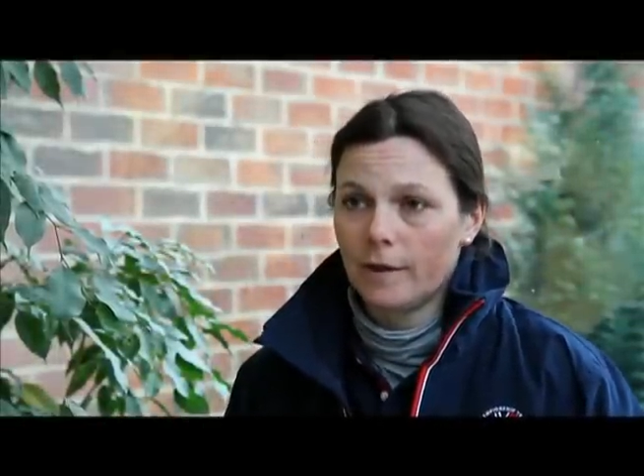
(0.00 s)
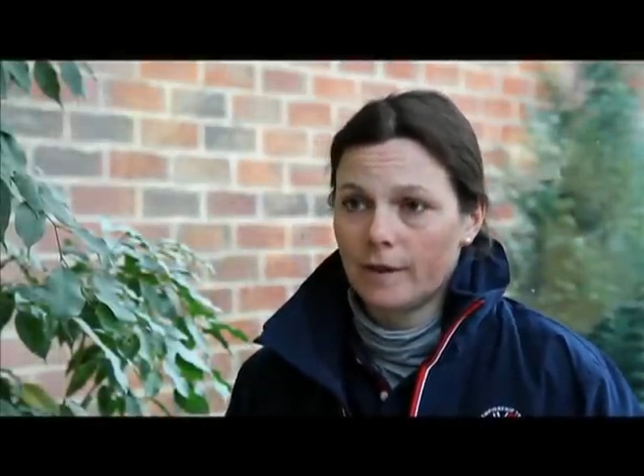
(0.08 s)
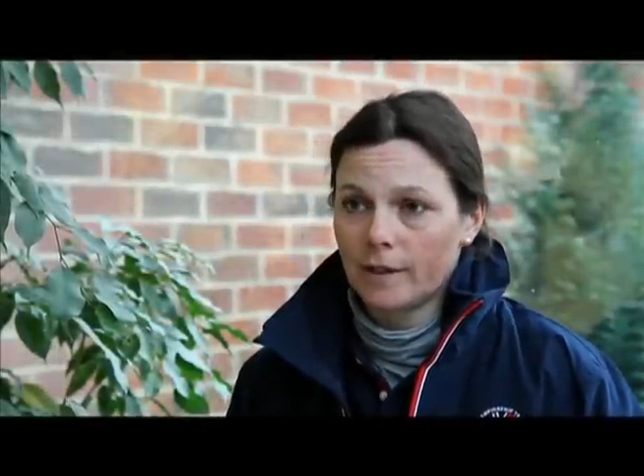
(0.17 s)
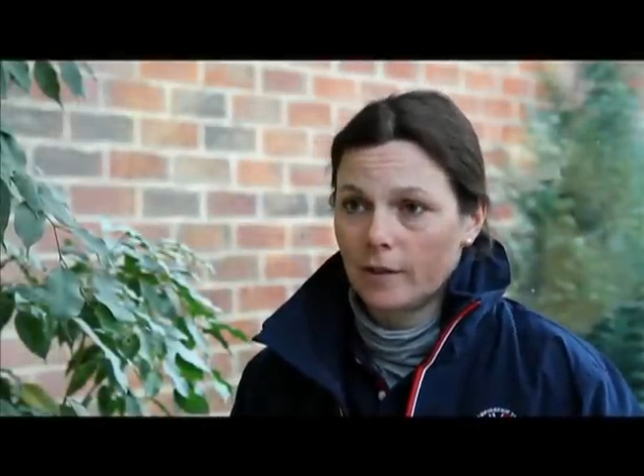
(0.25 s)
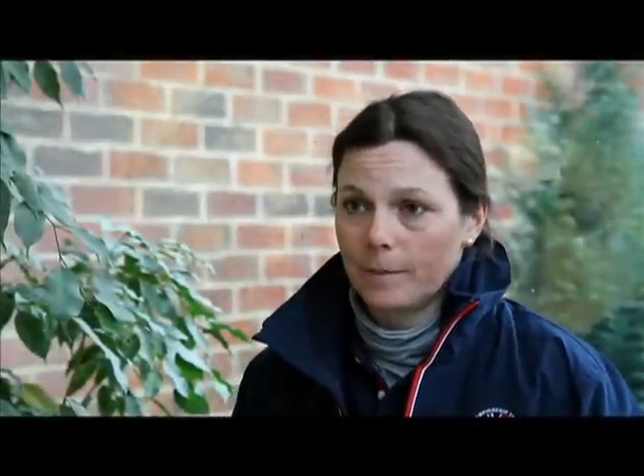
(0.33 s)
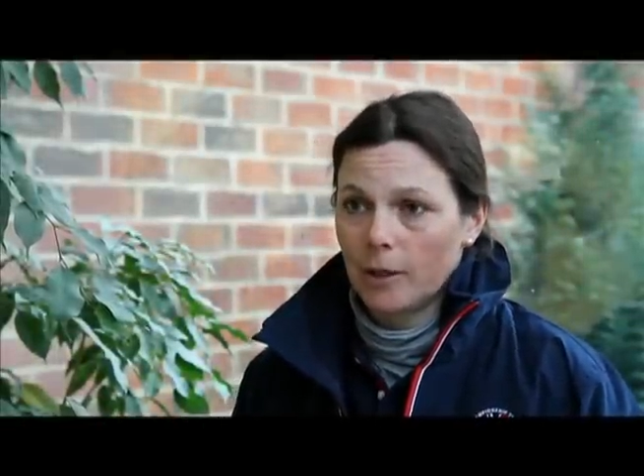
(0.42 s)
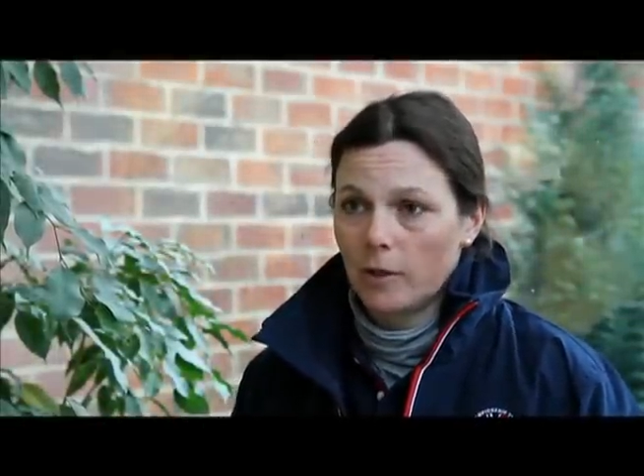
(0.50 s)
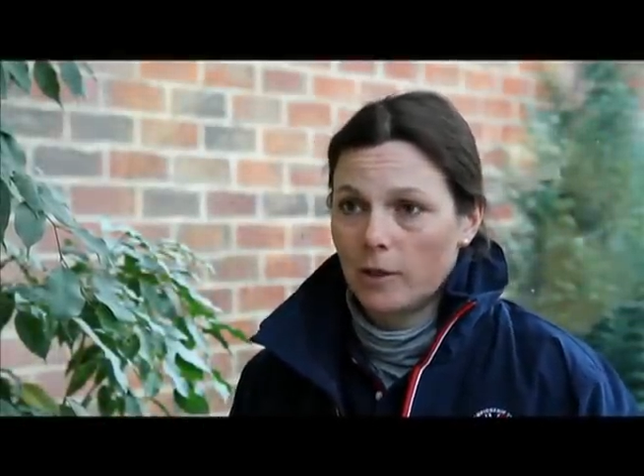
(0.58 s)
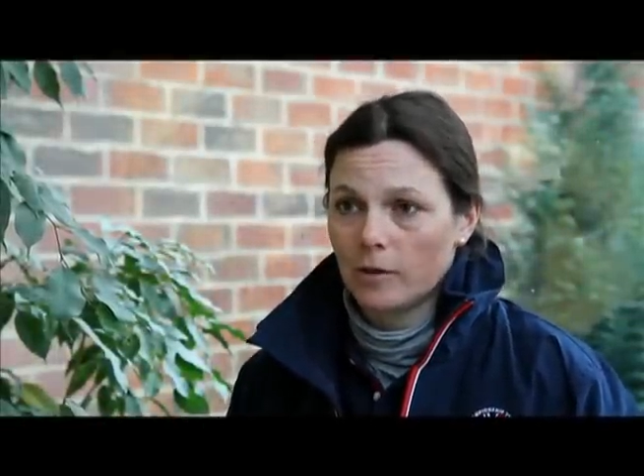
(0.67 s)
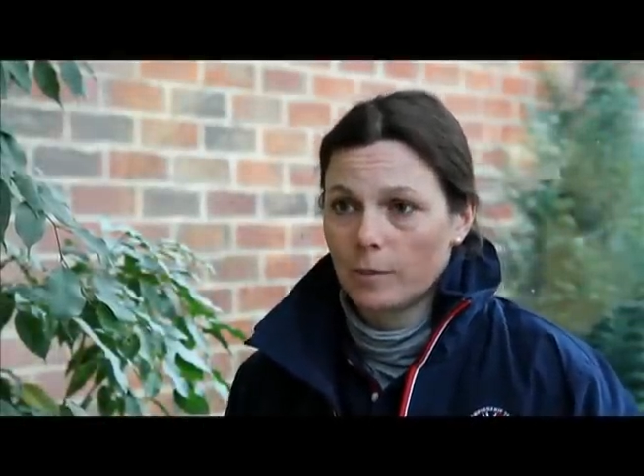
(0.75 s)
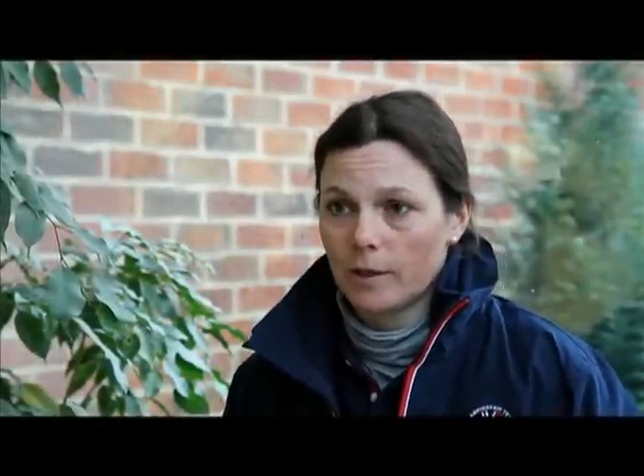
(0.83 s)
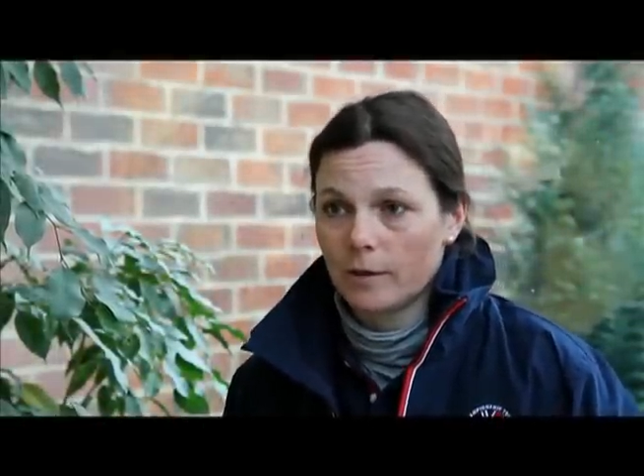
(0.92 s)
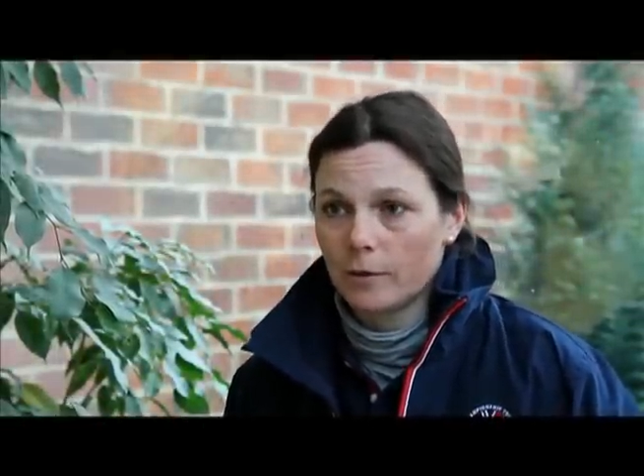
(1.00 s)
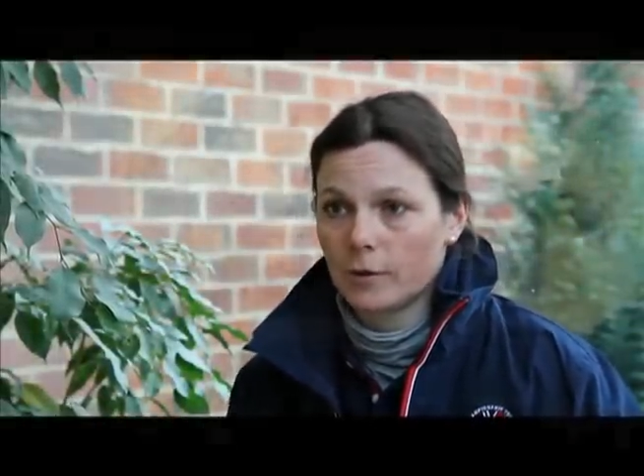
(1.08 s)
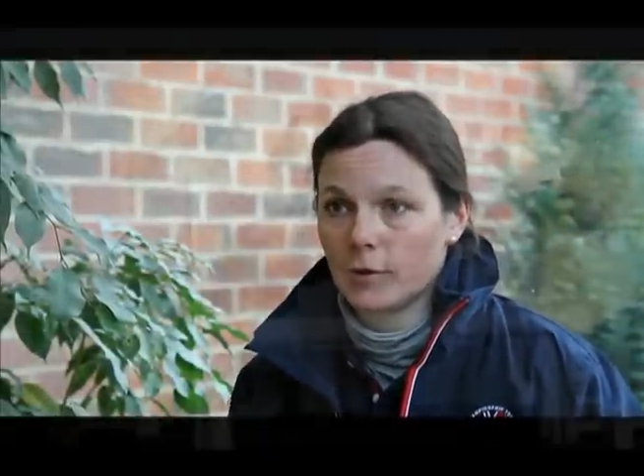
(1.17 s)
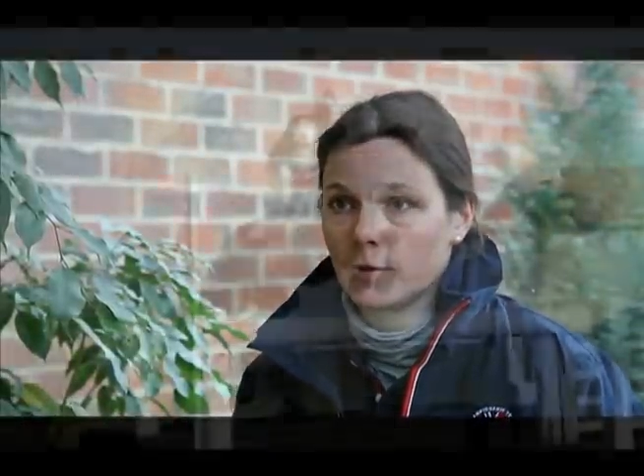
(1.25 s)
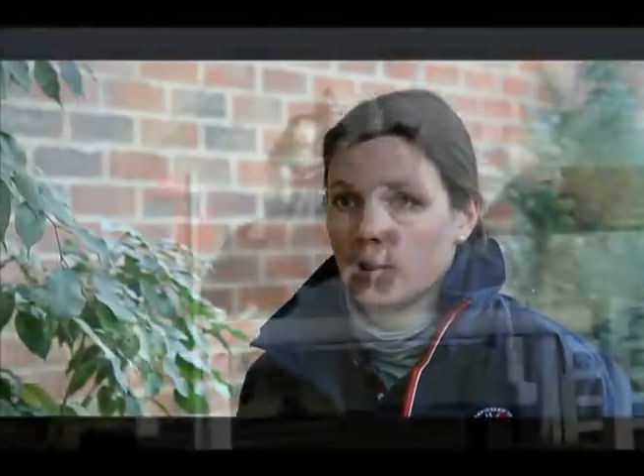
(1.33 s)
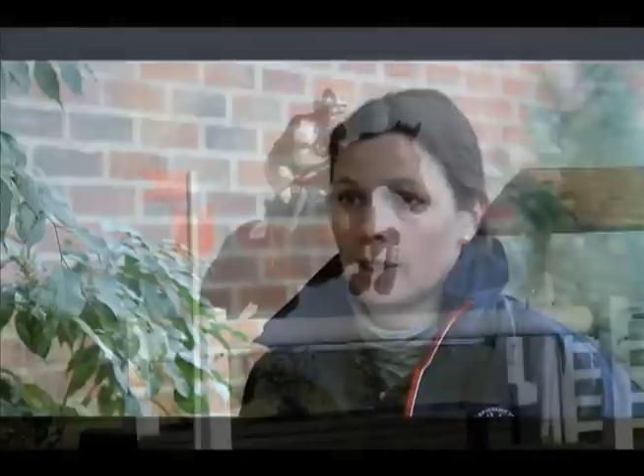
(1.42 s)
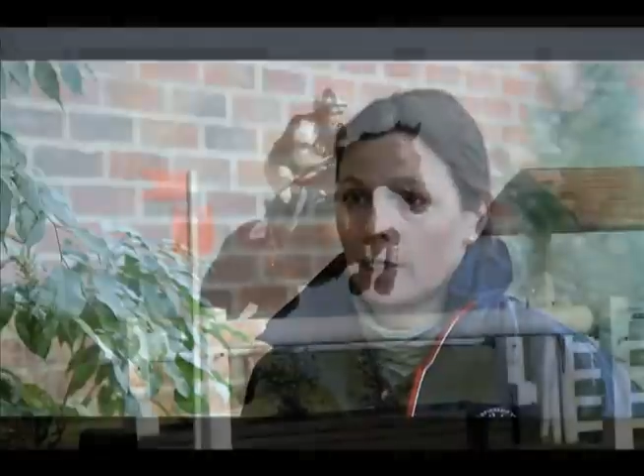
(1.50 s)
He's actually a Polish bred horse.